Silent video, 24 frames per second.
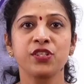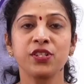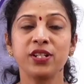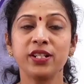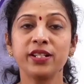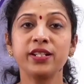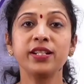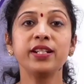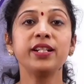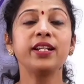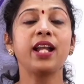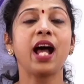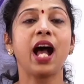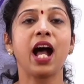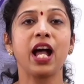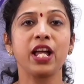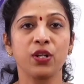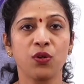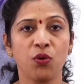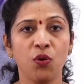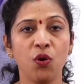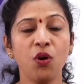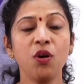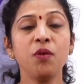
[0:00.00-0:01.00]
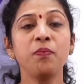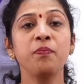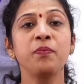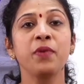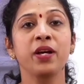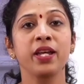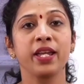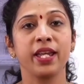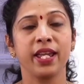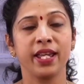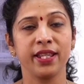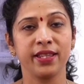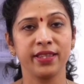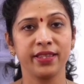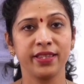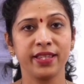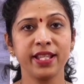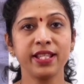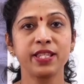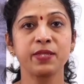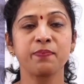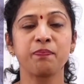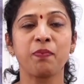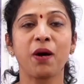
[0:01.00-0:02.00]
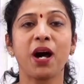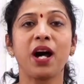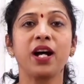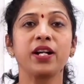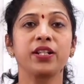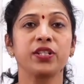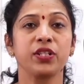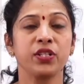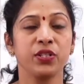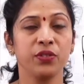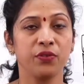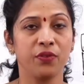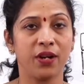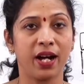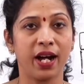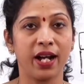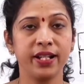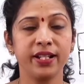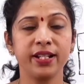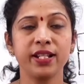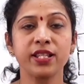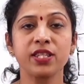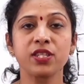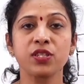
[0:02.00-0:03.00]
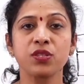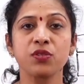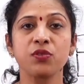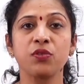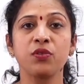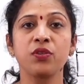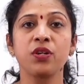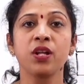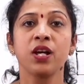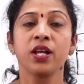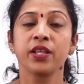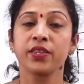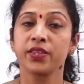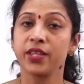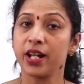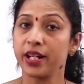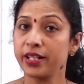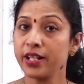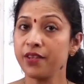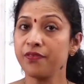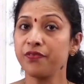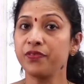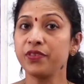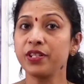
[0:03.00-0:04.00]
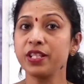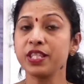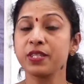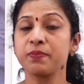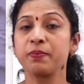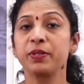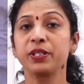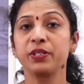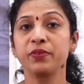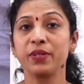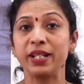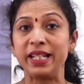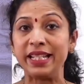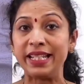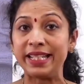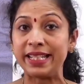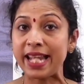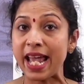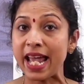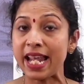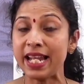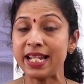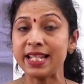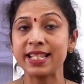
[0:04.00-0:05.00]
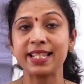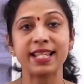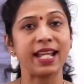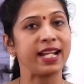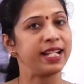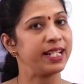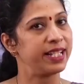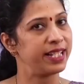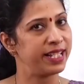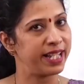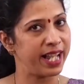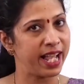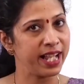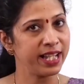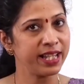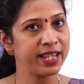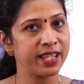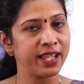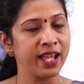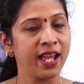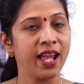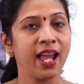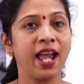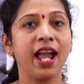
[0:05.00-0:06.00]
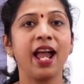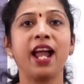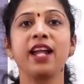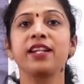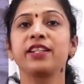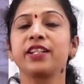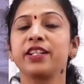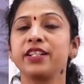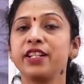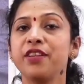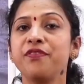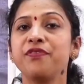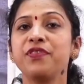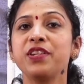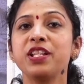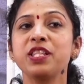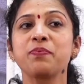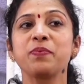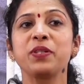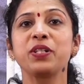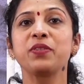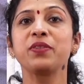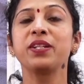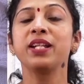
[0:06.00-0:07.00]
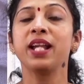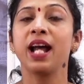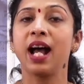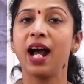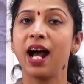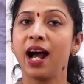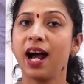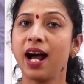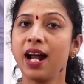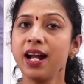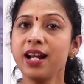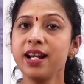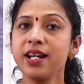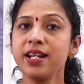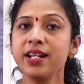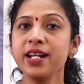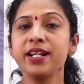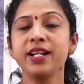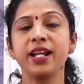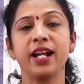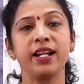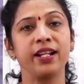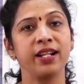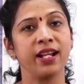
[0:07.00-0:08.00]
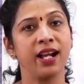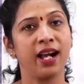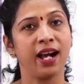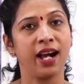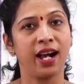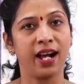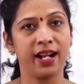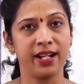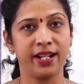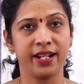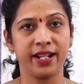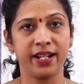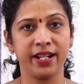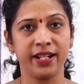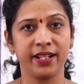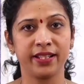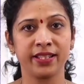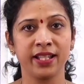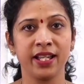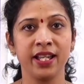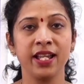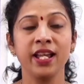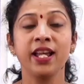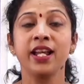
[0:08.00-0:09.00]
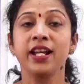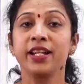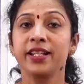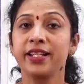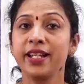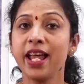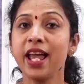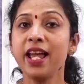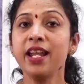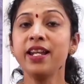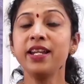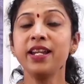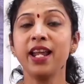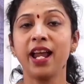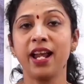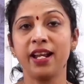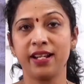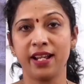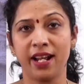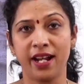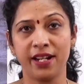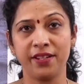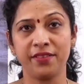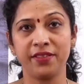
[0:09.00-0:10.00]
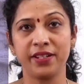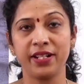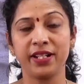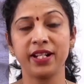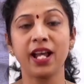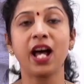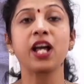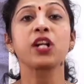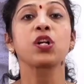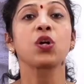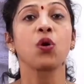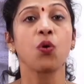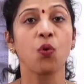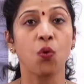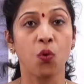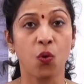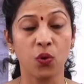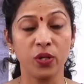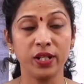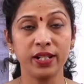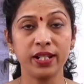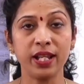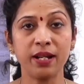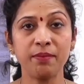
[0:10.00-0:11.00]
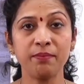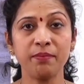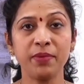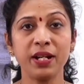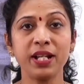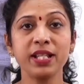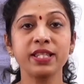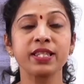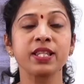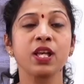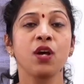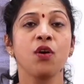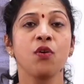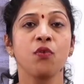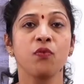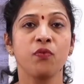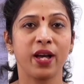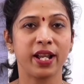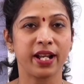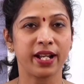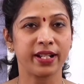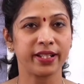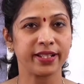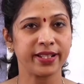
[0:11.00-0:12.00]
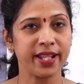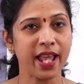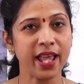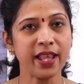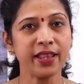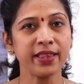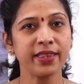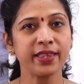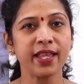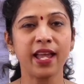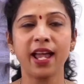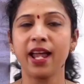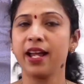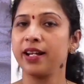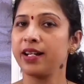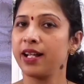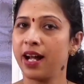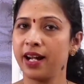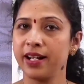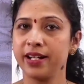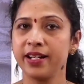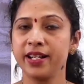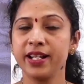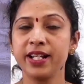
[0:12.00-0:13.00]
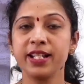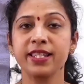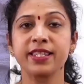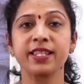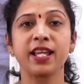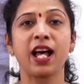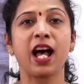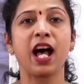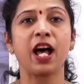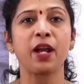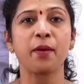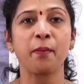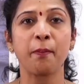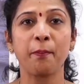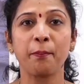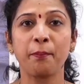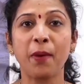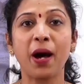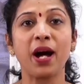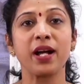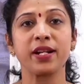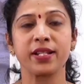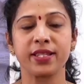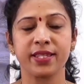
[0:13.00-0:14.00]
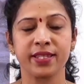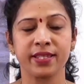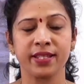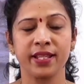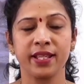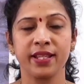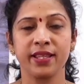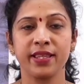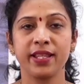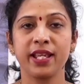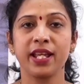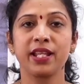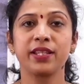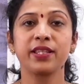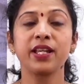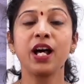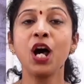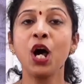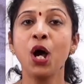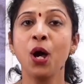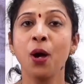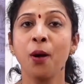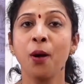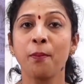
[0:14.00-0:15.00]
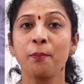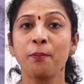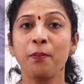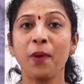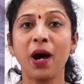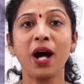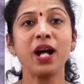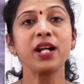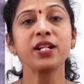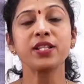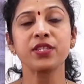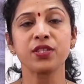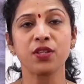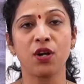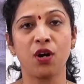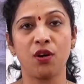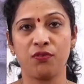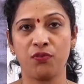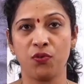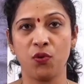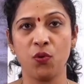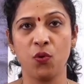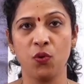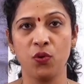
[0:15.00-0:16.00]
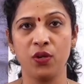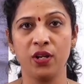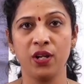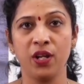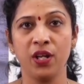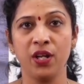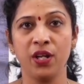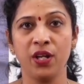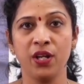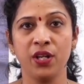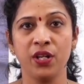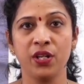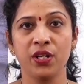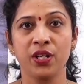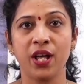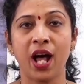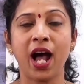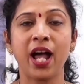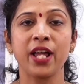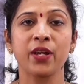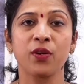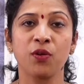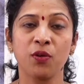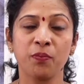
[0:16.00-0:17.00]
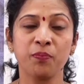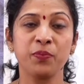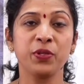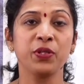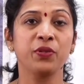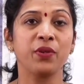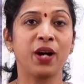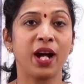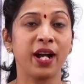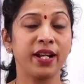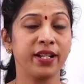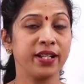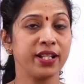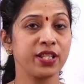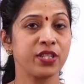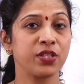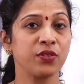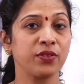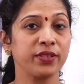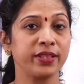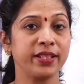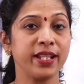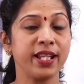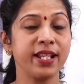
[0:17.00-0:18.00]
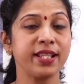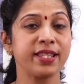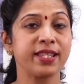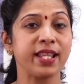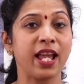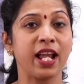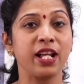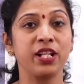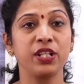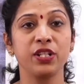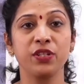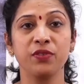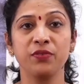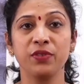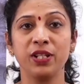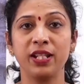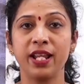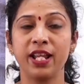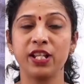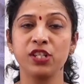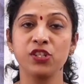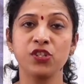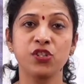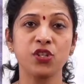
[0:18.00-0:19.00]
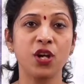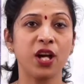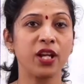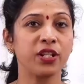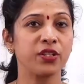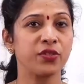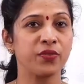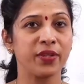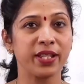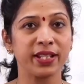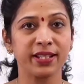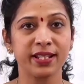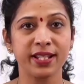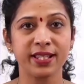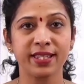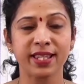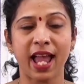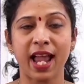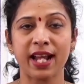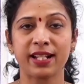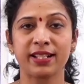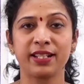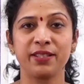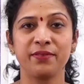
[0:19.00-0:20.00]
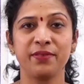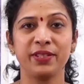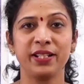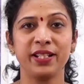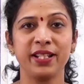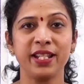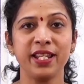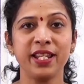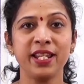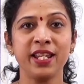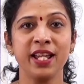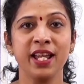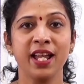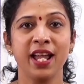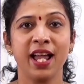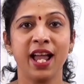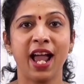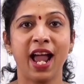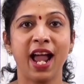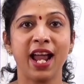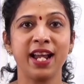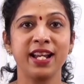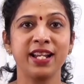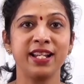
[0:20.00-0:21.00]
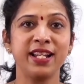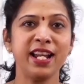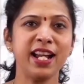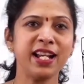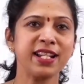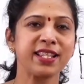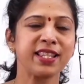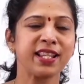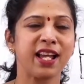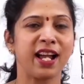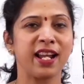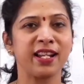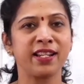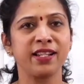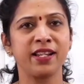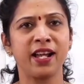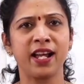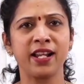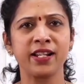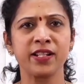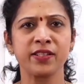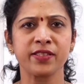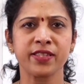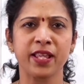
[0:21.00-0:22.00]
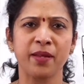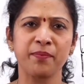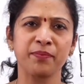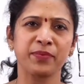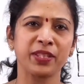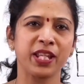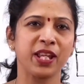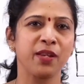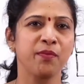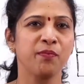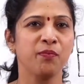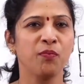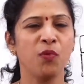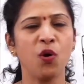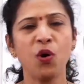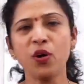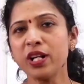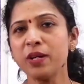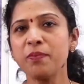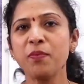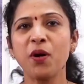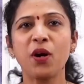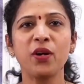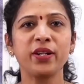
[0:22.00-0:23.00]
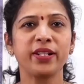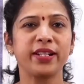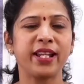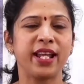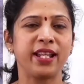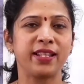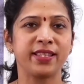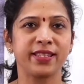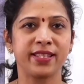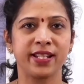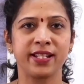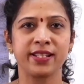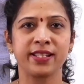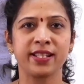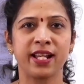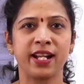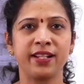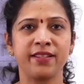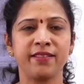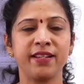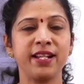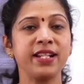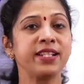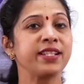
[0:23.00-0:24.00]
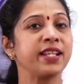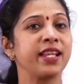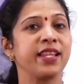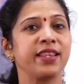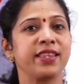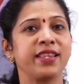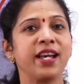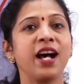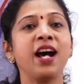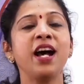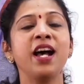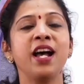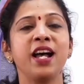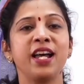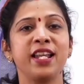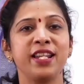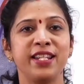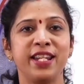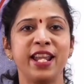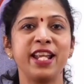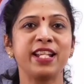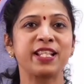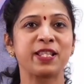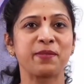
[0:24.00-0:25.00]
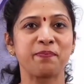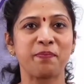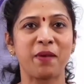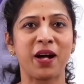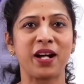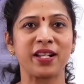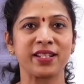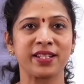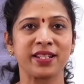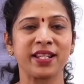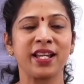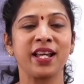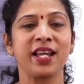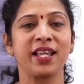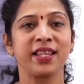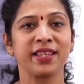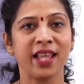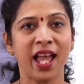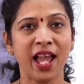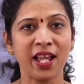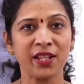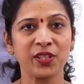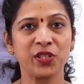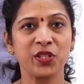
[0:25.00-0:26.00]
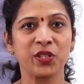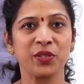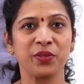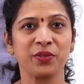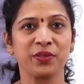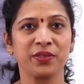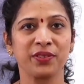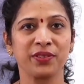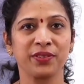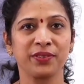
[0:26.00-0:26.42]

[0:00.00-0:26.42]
Children, I hope in this part you understood the difference between tens and tenth and the difference between 100 and hundredth. 10 and 100 are whole numbers, whereas tenth and hundredths are parts. They are the parts of whole. I hope you understood this and you will enjoy doing this activity. And let's learn something more about tenths and hundredths in the next part. Thank you.